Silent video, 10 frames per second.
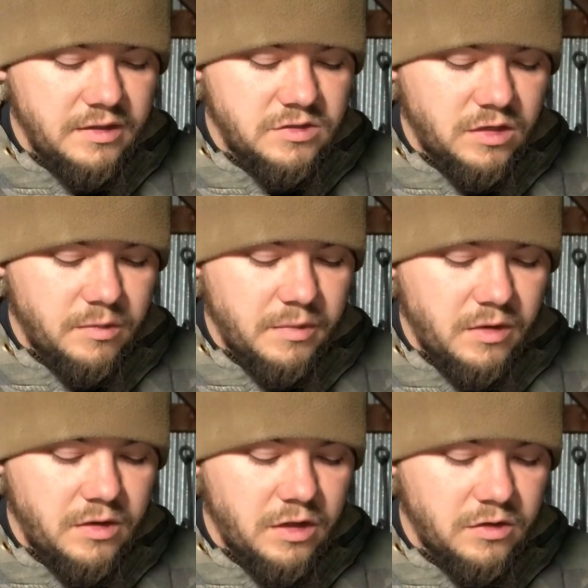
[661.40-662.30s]
talking about
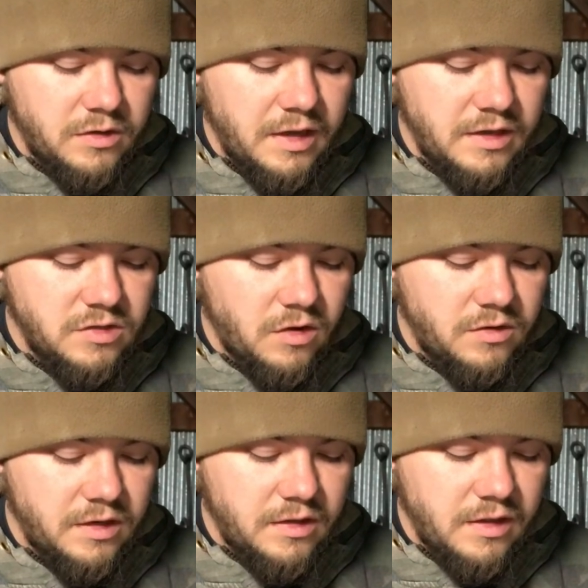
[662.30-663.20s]
color case
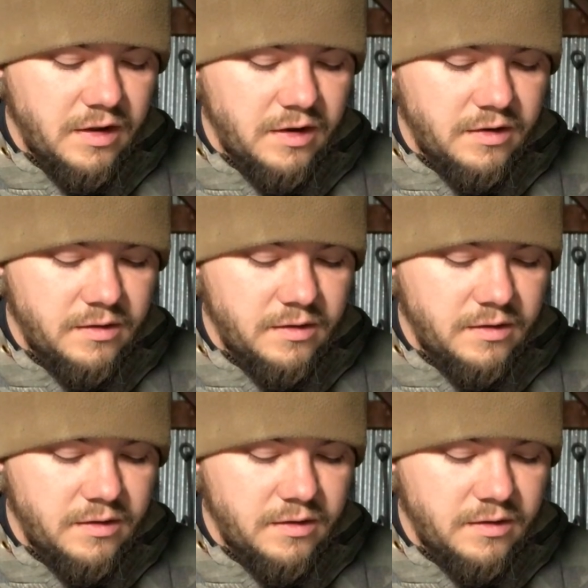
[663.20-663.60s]
hardening there.